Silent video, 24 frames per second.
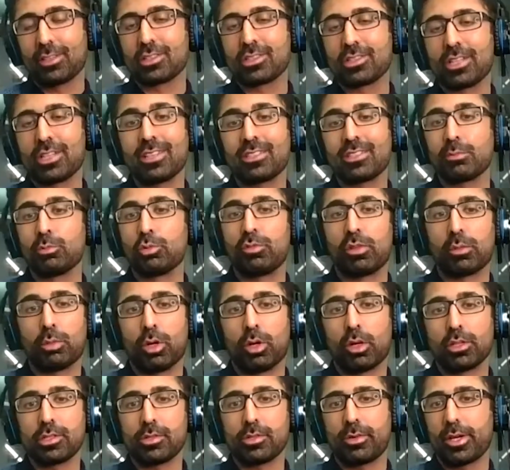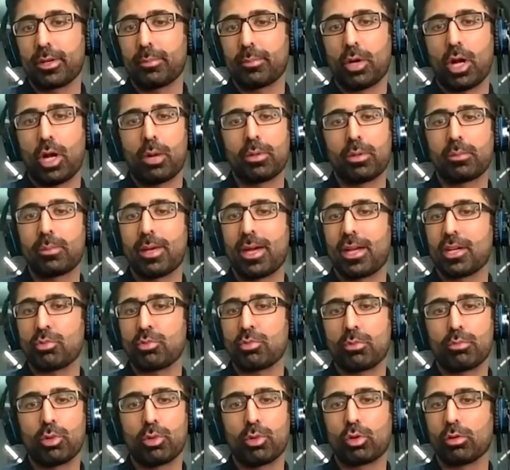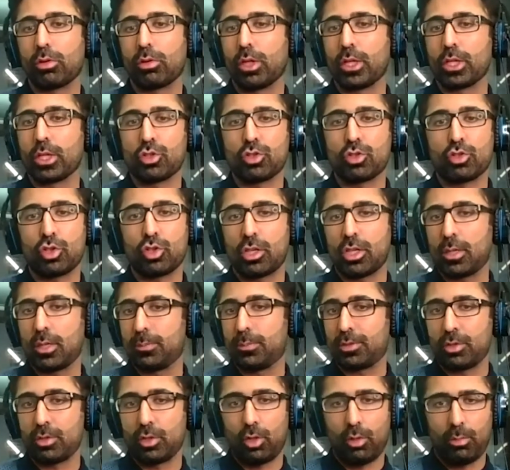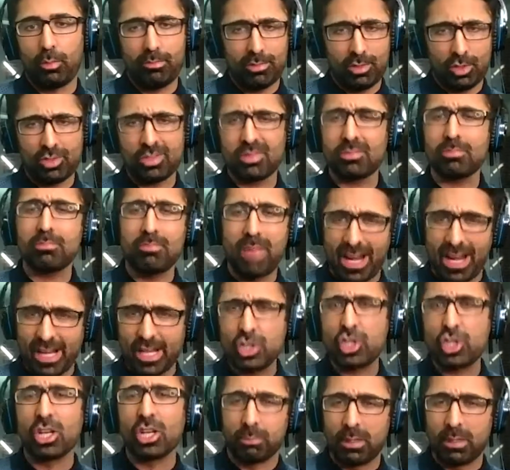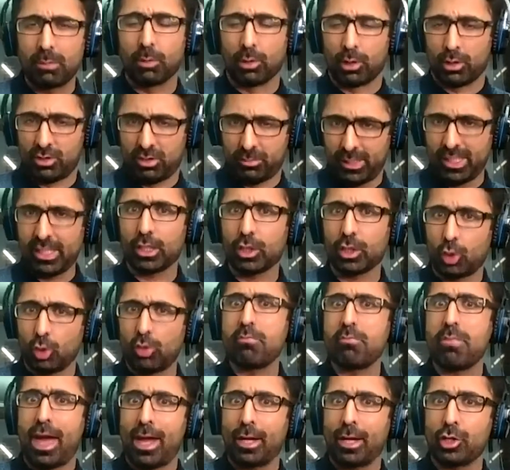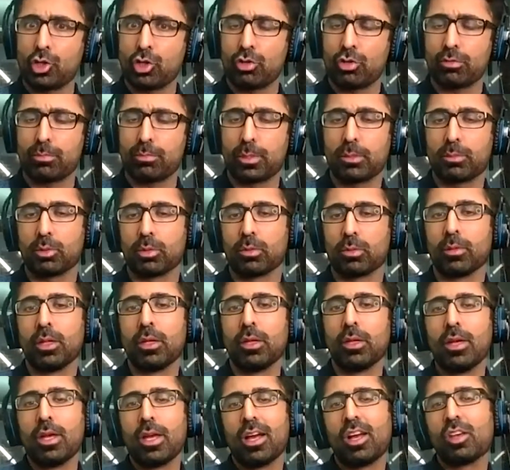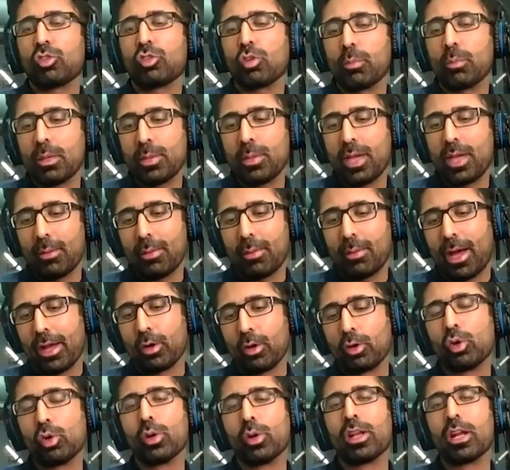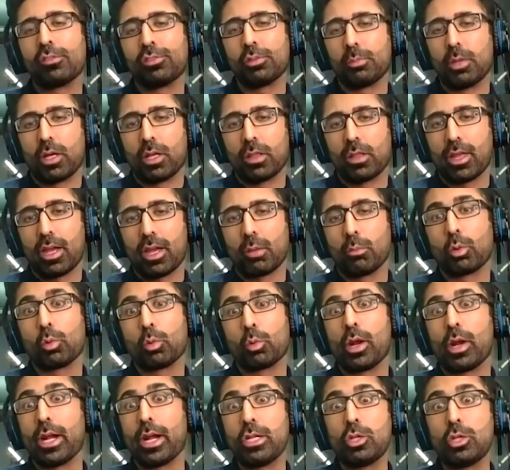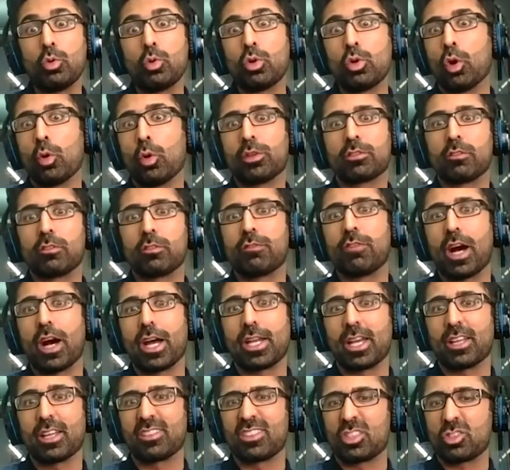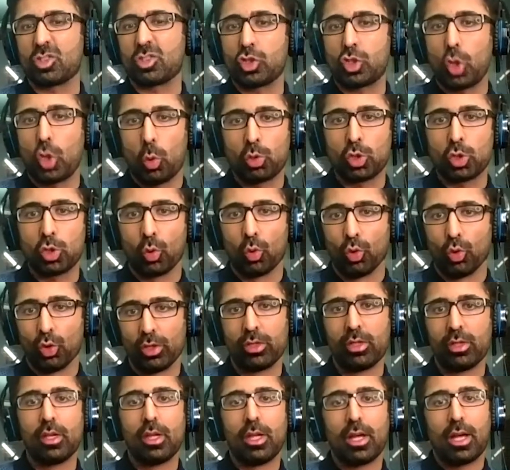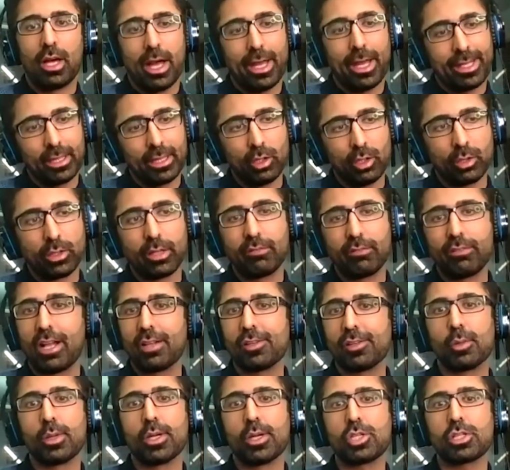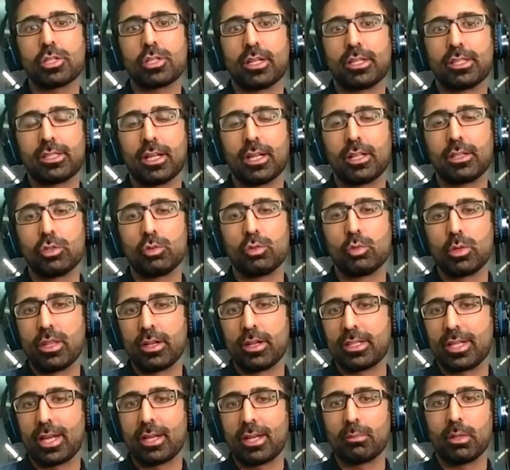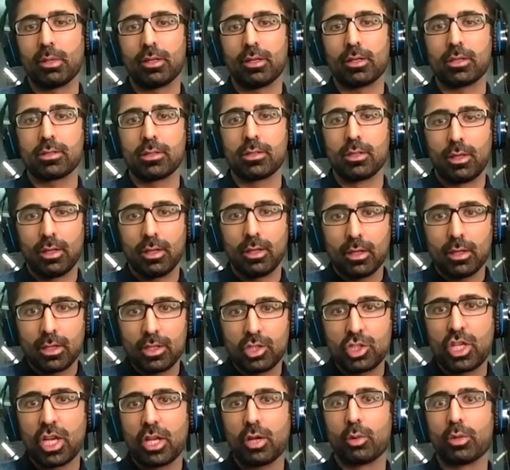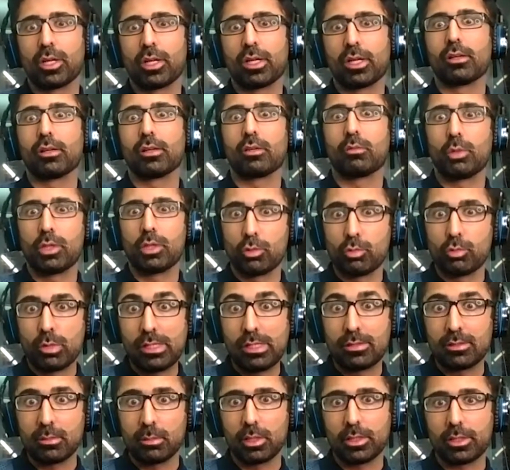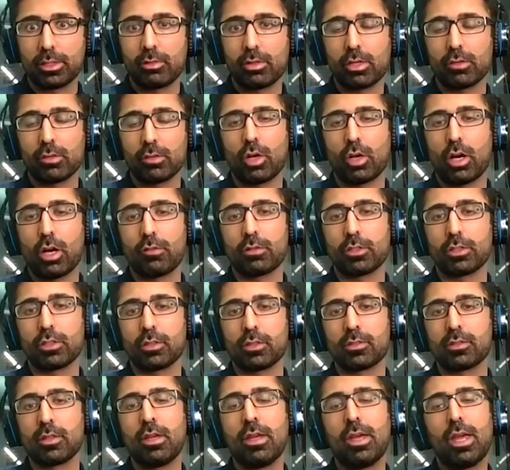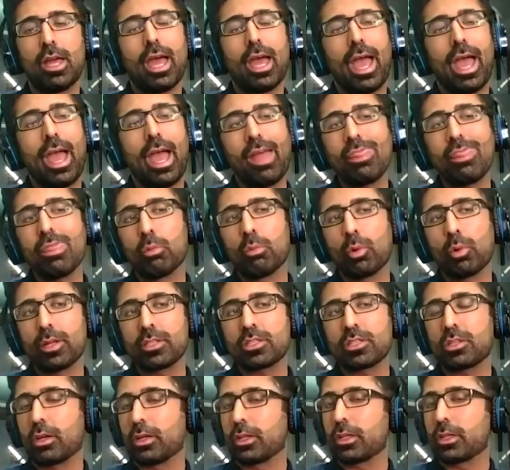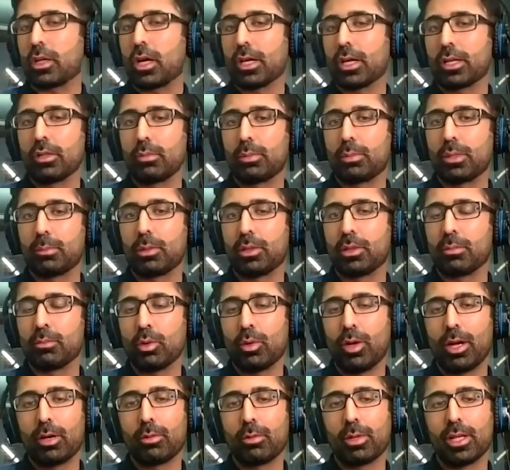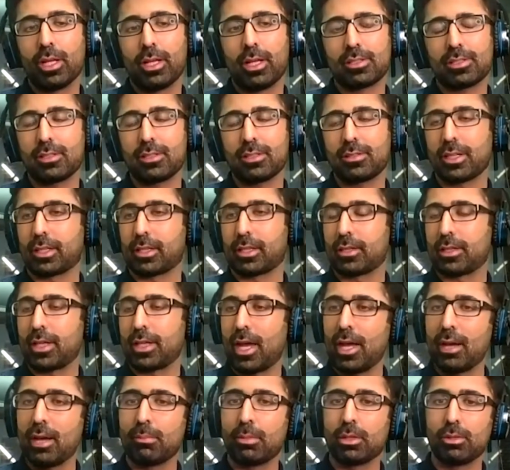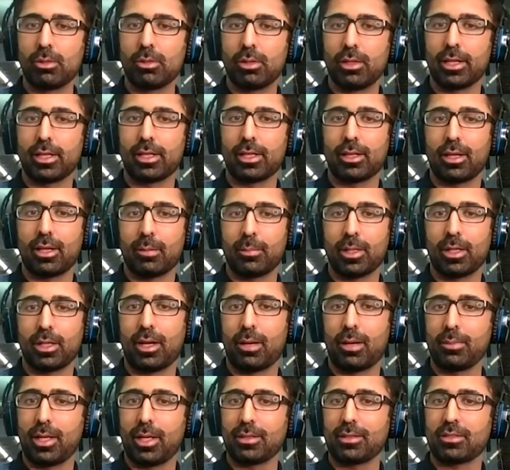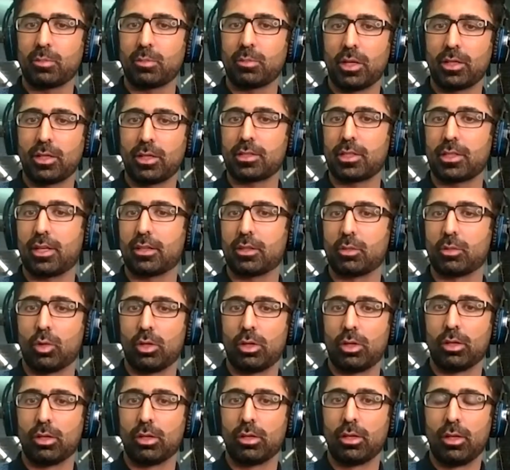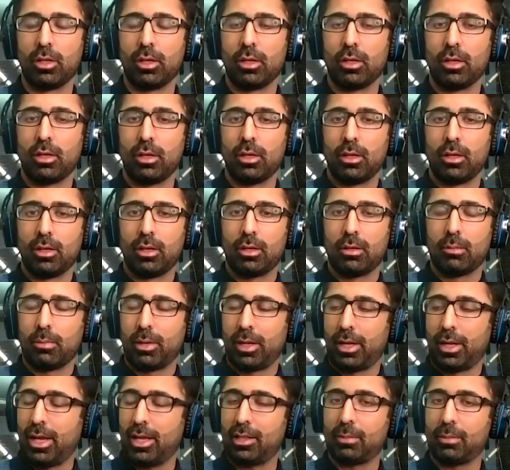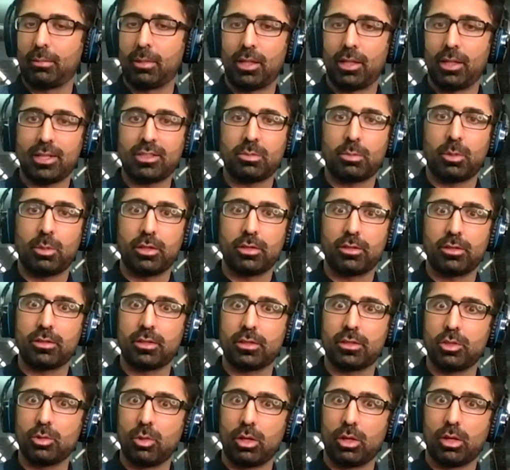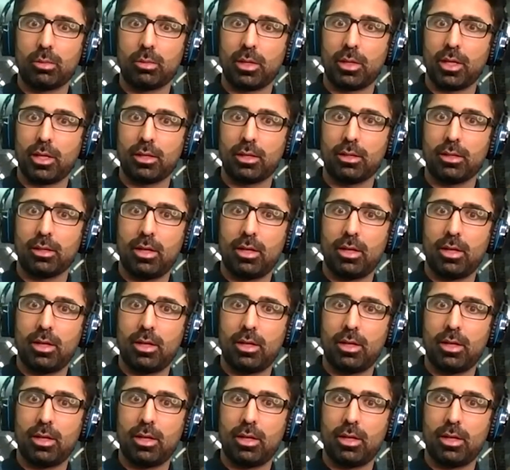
there's lots of moving parts, right? Property management, broker relationships, you know, just managing people, also being a good manager of people. So maybe I, I don't know enough about that, but what I do know is the finance, stone cold. I can look at a valuation and tell you within 10 minutes, yay or nay, with a reasonable degree of confidence. And the more I started talking to people, the more I realized it's like, damn, dude, like, I mean, I'm not the smartest guy in the world, but hell, I'm a lot smarter than you are, man.